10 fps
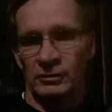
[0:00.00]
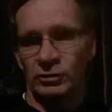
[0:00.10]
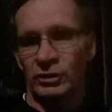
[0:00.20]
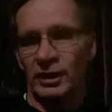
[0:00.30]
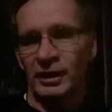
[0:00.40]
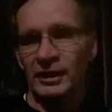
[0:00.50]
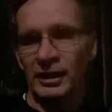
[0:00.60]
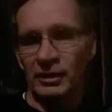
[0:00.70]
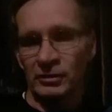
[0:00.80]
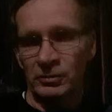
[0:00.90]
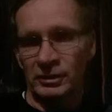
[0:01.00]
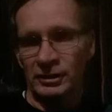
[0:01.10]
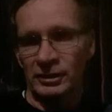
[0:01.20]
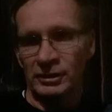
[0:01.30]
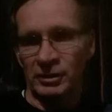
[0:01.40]
to carry out
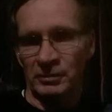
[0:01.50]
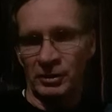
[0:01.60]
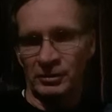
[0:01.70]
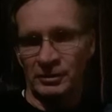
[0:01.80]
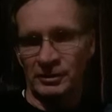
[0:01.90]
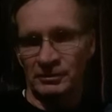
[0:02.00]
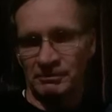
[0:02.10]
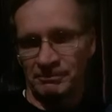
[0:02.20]
what He has commanded.